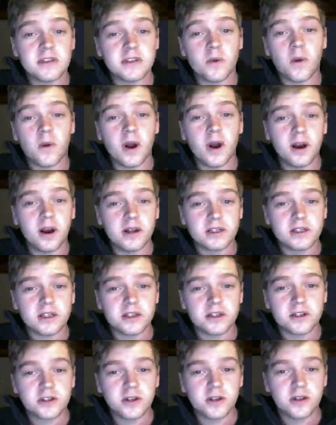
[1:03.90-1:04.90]
wireless
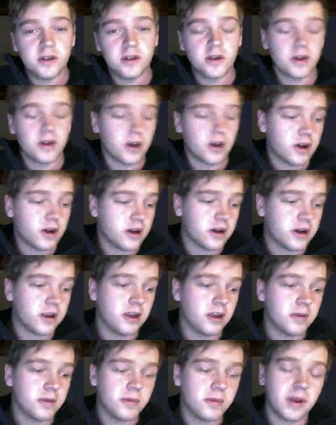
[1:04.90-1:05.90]
controller, you can't
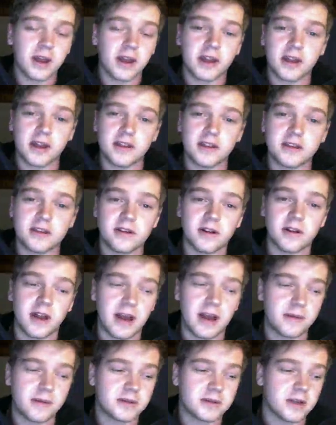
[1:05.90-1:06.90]
plug it into your
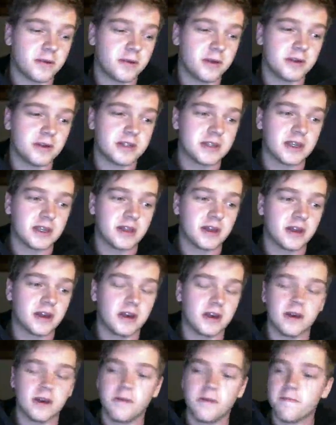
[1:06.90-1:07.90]
laptop using
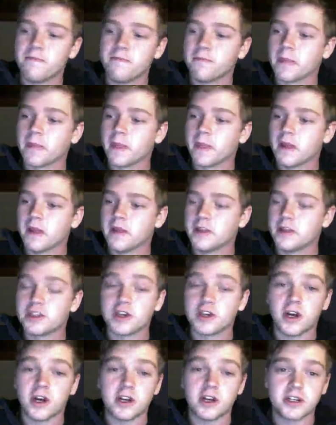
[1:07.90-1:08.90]
the the
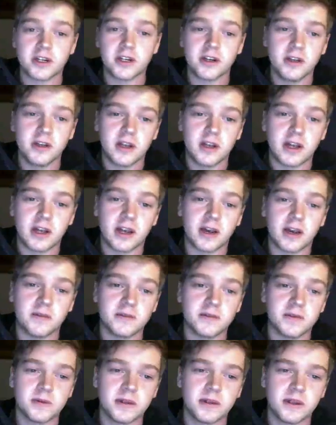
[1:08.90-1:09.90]
charger that it
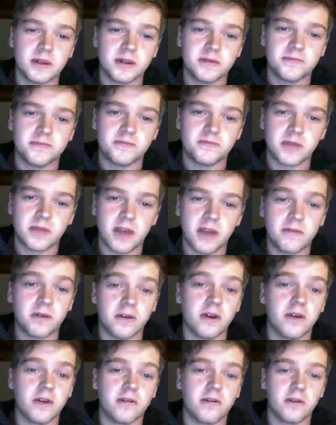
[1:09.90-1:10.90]
comes with if you
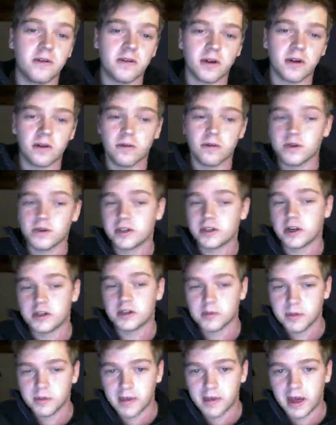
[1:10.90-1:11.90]
if you've got the
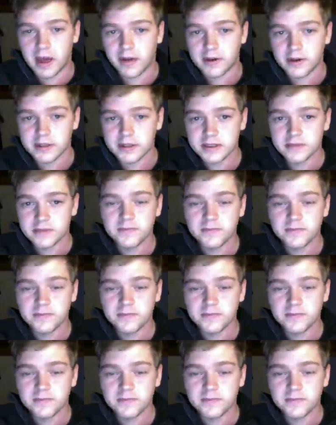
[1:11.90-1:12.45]
rechargeable batteries,